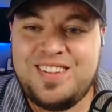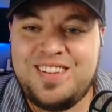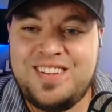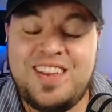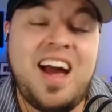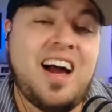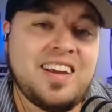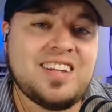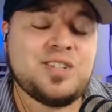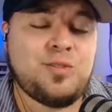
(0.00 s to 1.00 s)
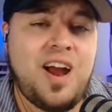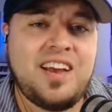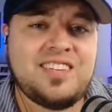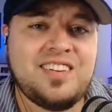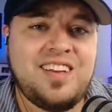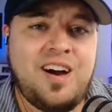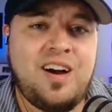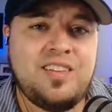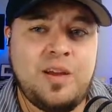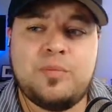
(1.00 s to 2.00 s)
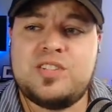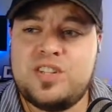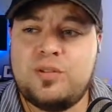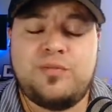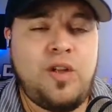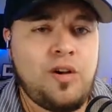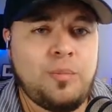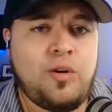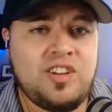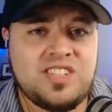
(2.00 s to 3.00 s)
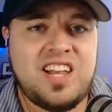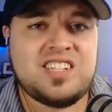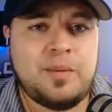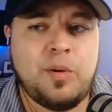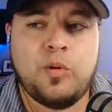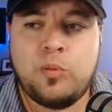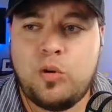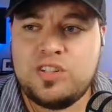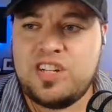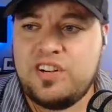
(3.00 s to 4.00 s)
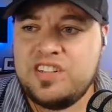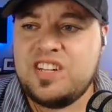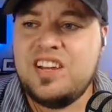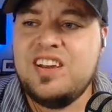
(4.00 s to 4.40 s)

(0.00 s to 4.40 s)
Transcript: yeah, I guess you're right. Uh, they were still the Florida Marlins last time they won a World Series.